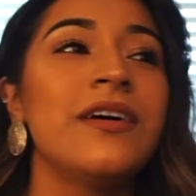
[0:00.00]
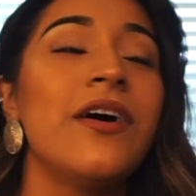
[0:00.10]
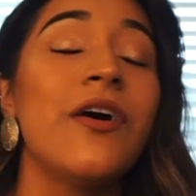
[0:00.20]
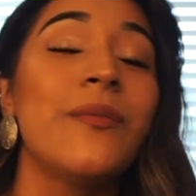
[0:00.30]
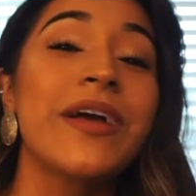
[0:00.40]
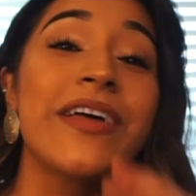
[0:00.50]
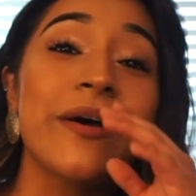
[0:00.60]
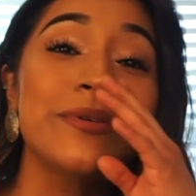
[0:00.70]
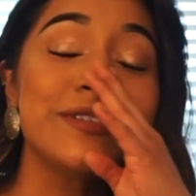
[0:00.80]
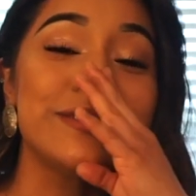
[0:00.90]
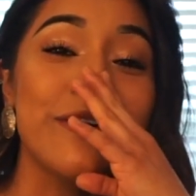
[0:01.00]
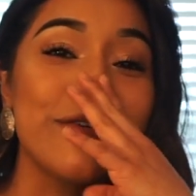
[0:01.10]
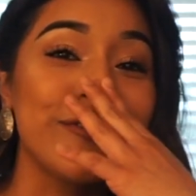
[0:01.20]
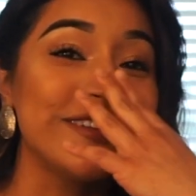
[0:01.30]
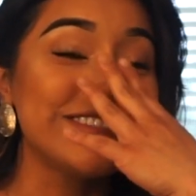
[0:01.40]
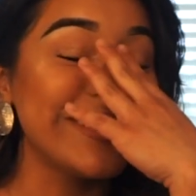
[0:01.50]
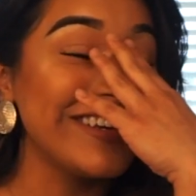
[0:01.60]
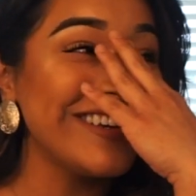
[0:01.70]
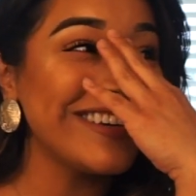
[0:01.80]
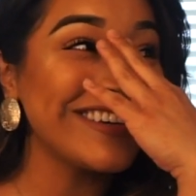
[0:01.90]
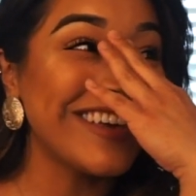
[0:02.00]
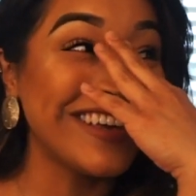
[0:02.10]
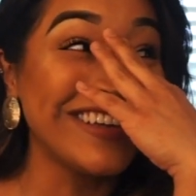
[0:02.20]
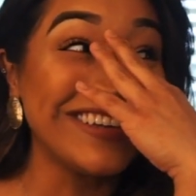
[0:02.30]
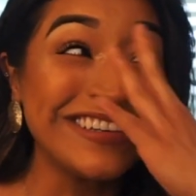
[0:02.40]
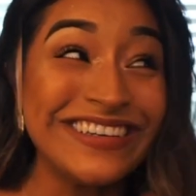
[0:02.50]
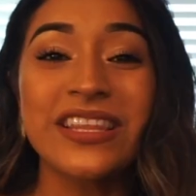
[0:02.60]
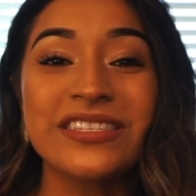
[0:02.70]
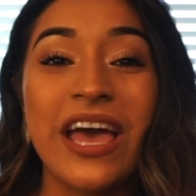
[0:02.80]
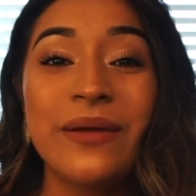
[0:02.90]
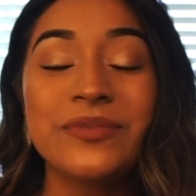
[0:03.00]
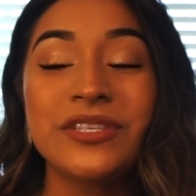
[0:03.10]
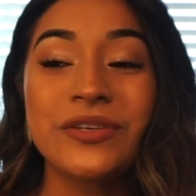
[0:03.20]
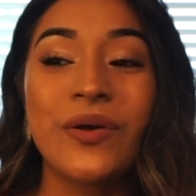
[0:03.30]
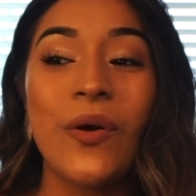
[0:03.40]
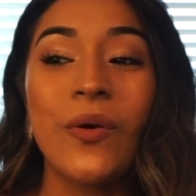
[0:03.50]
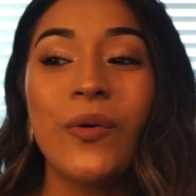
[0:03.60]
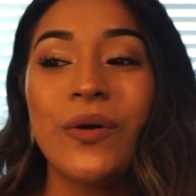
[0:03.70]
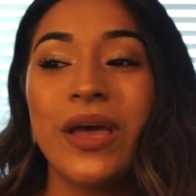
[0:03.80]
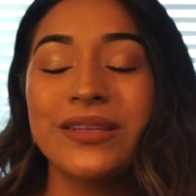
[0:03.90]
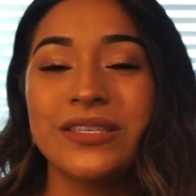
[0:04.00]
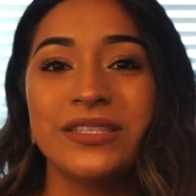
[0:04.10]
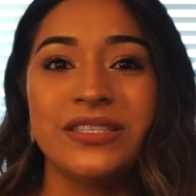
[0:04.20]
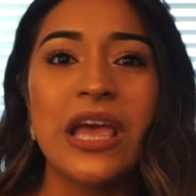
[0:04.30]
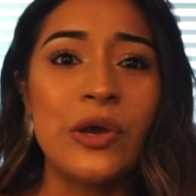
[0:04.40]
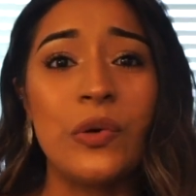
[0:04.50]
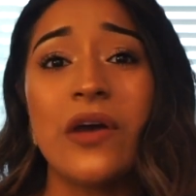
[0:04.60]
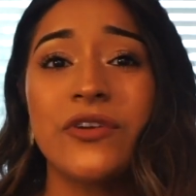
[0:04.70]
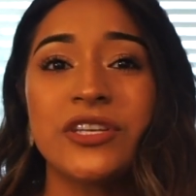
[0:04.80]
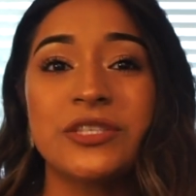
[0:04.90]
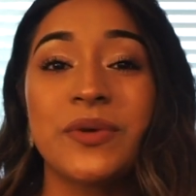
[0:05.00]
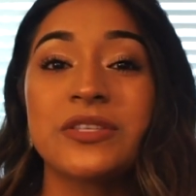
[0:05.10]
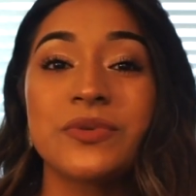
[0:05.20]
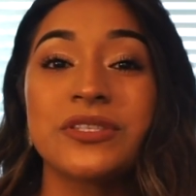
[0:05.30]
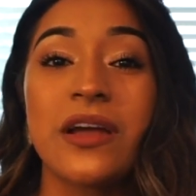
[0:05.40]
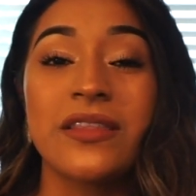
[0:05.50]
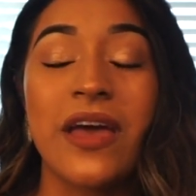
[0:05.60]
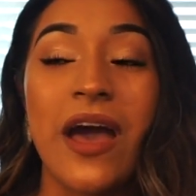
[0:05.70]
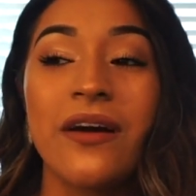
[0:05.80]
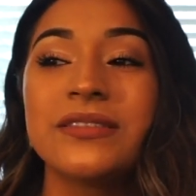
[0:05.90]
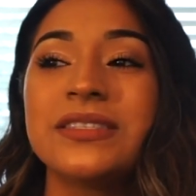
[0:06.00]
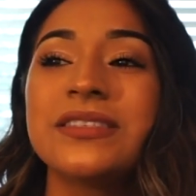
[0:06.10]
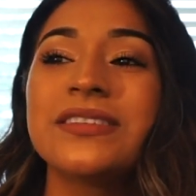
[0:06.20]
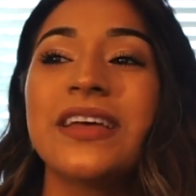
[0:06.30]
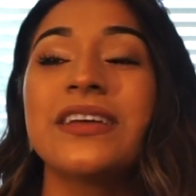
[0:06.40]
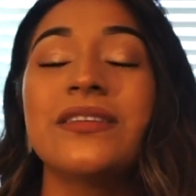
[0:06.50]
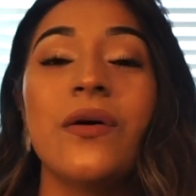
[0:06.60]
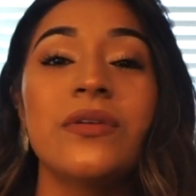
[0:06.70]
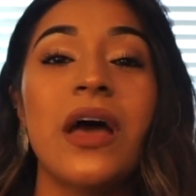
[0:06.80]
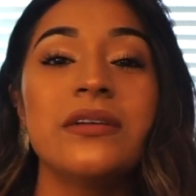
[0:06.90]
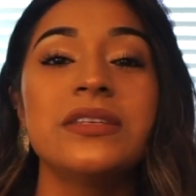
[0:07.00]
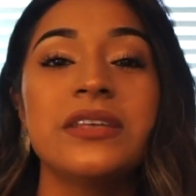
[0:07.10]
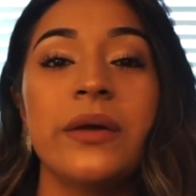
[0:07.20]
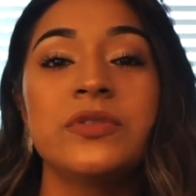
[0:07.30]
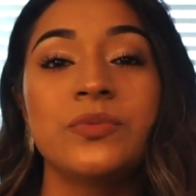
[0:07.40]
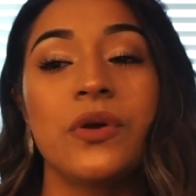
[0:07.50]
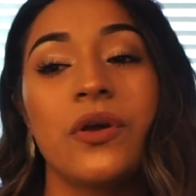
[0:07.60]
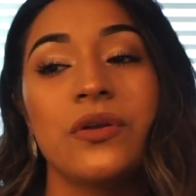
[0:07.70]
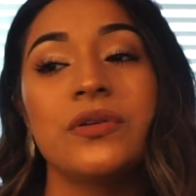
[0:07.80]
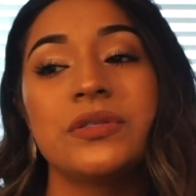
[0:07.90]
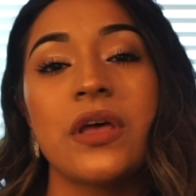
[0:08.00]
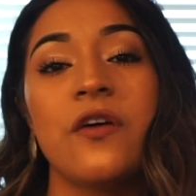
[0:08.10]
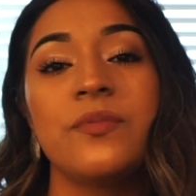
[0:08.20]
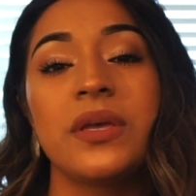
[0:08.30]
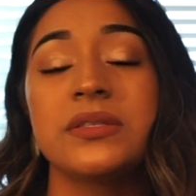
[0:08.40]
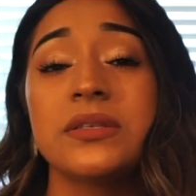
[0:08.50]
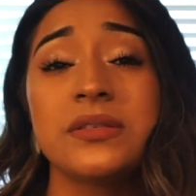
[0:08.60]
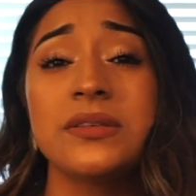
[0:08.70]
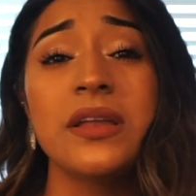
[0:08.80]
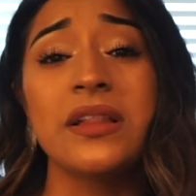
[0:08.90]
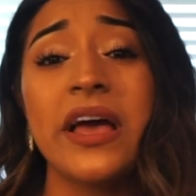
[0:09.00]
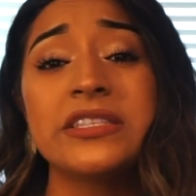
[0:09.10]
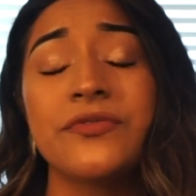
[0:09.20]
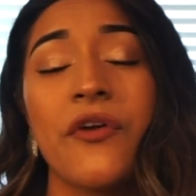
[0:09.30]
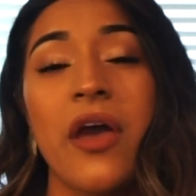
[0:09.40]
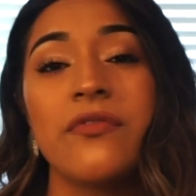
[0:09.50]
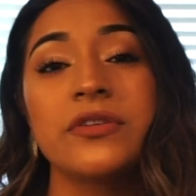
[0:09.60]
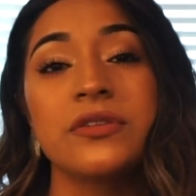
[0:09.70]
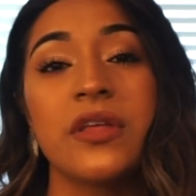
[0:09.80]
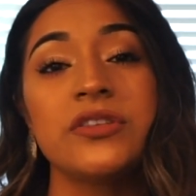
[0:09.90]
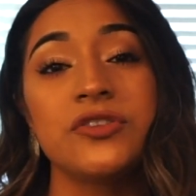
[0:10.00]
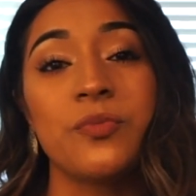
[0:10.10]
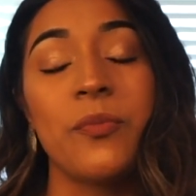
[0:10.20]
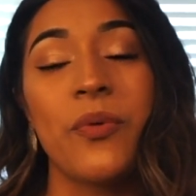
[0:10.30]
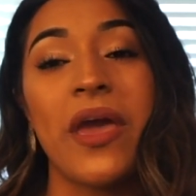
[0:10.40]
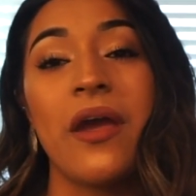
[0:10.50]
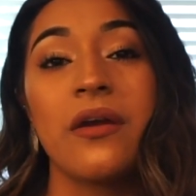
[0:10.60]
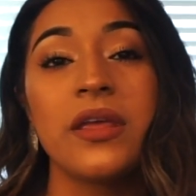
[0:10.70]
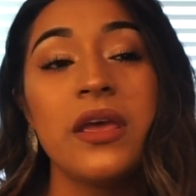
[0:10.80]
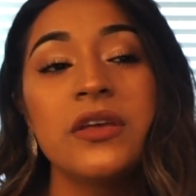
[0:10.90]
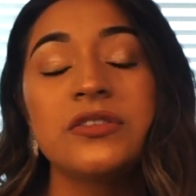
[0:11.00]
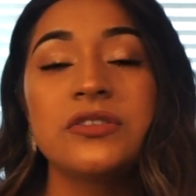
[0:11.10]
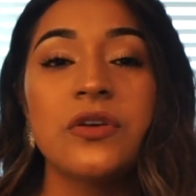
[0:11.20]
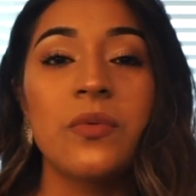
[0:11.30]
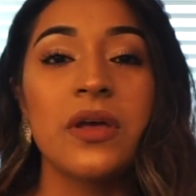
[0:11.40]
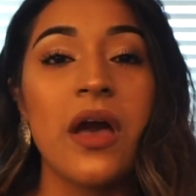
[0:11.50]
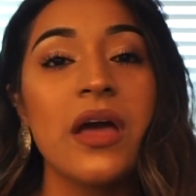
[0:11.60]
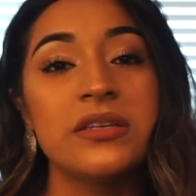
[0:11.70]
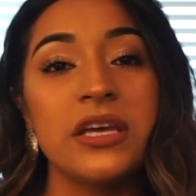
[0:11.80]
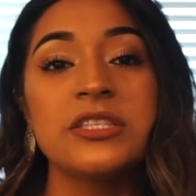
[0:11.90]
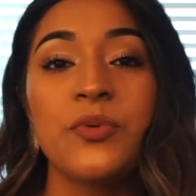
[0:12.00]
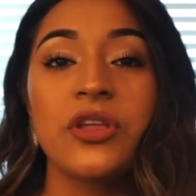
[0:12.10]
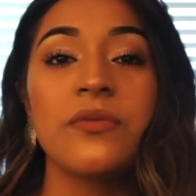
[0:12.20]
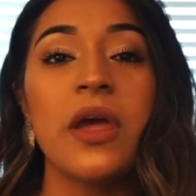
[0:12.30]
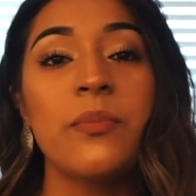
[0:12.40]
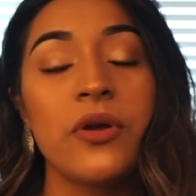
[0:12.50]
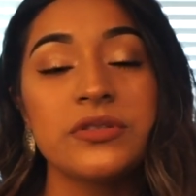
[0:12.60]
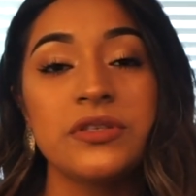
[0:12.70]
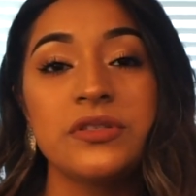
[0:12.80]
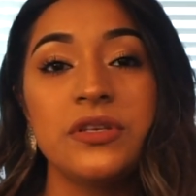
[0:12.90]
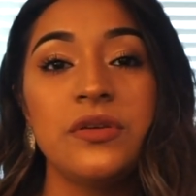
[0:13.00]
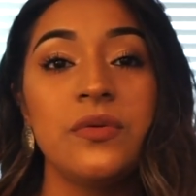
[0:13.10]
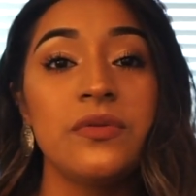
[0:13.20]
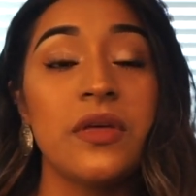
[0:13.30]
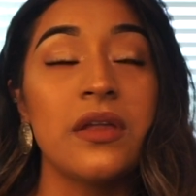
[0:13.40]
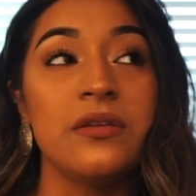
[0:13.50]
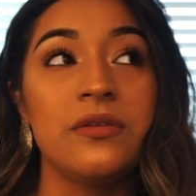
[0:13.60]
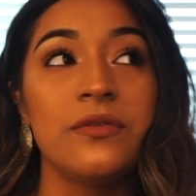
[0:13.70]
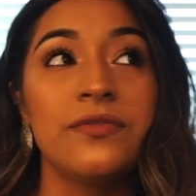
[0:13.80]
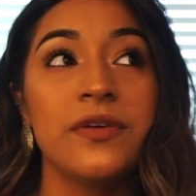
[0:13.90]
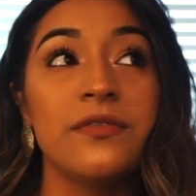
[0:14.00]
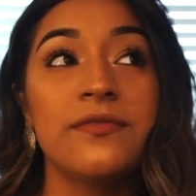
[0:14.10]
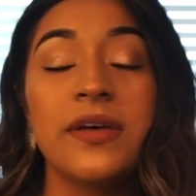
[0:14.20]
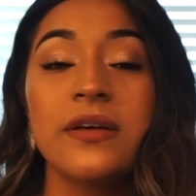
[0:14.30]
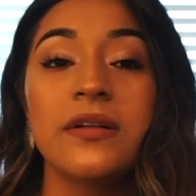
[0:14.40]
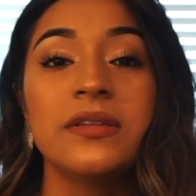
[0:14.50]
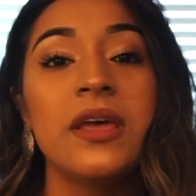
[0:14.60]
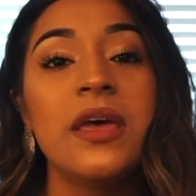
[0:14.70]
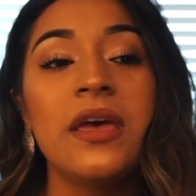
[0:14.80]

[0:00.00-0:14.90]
Oh my god, that was so cringy. Now's not the time to go and just date whoever just because we're stuck in the house. Like, no, now's the time to work on yourself because this isn't gonna last forever, so that you're prepared. So when God does bring the right person to you, then you'll feel filled.